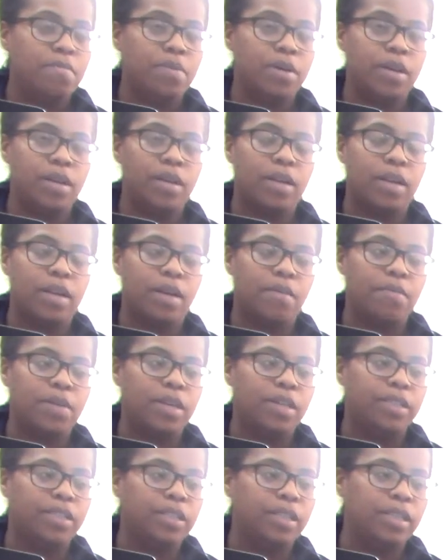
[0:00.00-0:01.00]
But, I
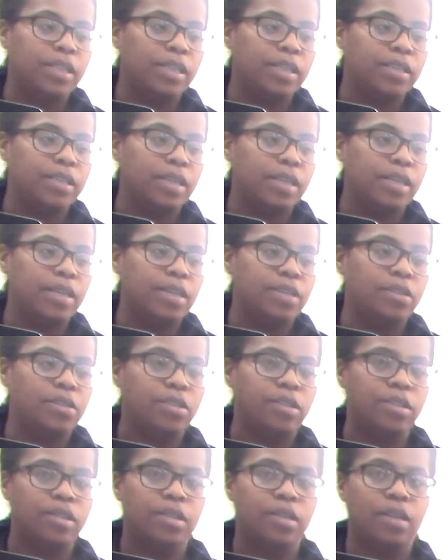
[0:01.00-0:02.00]
mean, she did say that
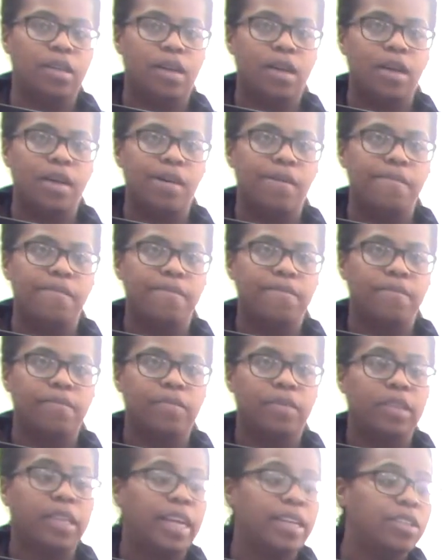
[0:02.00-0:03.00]
she,
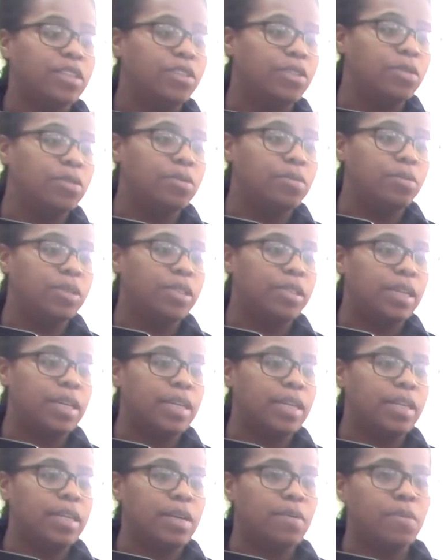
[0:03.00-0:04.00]
like the student was
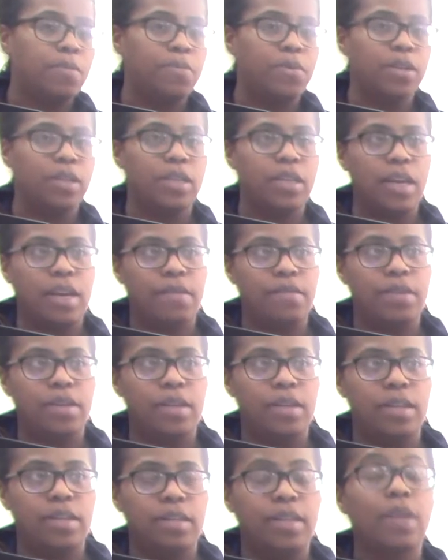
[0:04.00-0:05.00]
saying that they were pulling
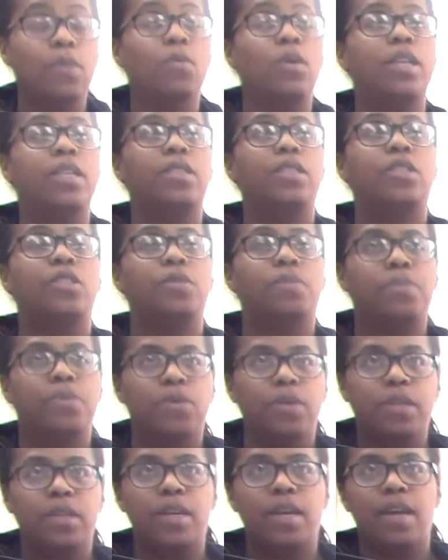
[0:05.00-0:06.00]
evidence. They wanted to
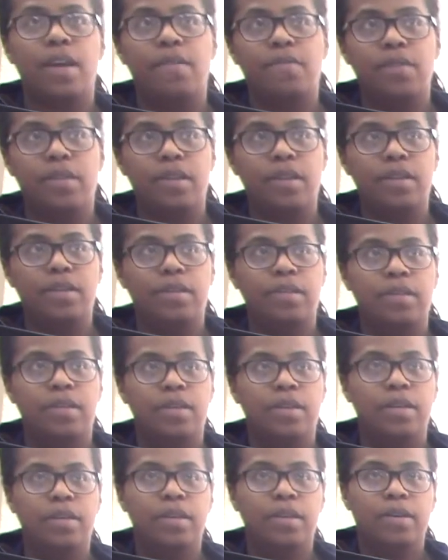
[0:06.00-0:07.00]
support the evidence
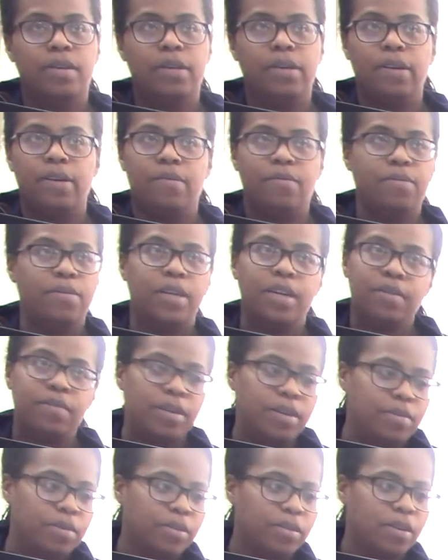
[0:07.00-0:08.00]
of
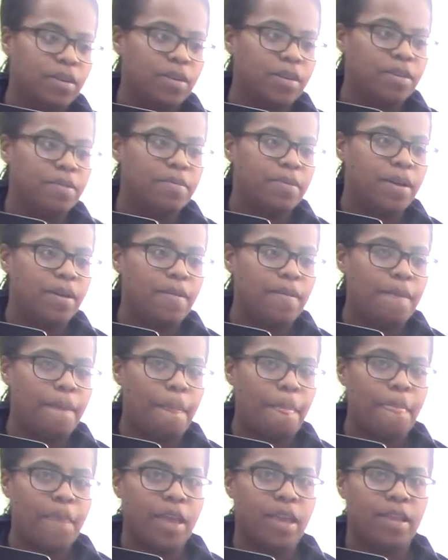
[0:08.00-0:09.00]
whatever they were talking about.
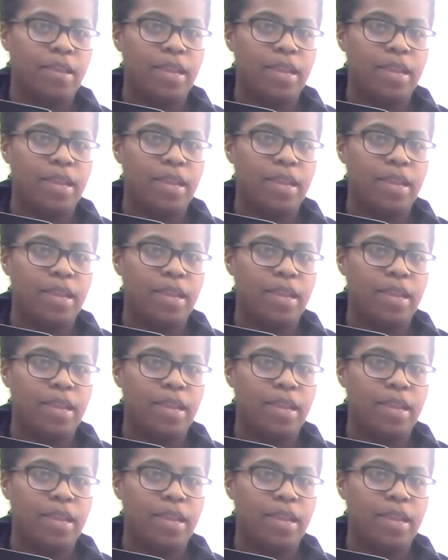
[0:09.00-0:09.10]
And